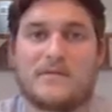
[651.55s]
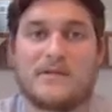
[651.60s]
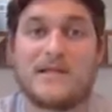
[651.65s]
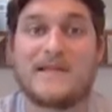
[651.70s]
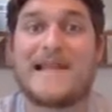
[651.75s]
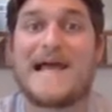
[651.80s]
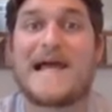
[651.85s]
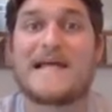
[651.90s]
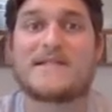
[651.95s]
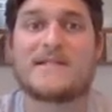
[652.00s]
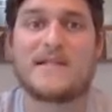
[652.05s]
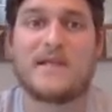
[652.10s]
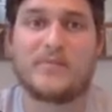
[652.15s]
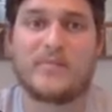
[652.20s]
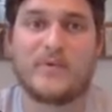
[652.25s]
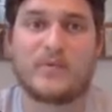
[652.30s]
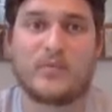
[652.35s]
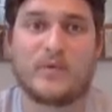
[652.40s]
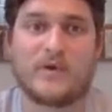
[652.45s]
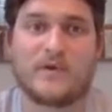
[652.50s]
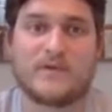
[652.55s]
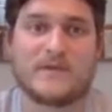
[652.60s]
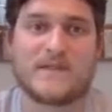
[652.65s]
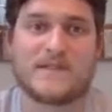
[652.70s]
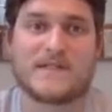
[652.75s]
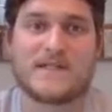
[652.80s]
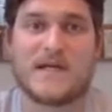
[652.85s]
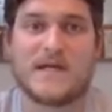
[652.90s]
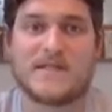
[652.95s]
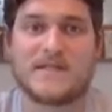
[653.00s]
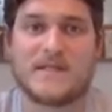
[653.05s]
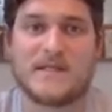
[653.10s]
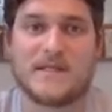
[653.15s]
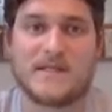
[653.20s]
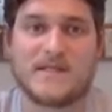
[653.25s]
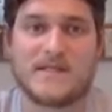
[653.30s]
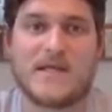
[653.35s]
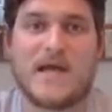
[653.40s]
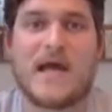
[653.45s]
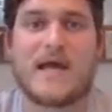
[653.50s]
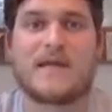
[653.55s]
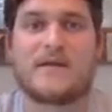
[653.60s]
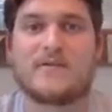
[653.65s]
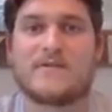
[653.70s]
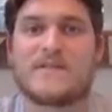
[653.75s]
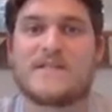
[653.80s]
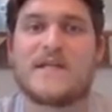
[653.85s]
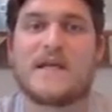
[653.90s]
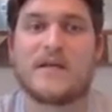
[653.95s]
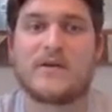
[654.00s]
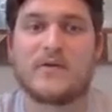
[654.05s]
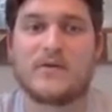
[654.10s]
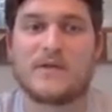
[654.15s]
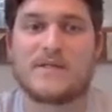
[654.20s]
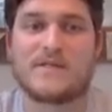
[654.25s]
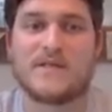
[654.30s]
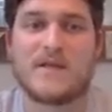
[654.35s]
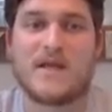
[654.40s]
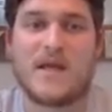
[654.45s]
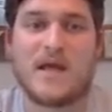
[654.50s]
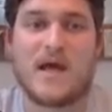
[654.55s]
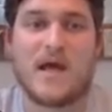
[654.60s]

The last lipid we'll discuss is eicosanoids.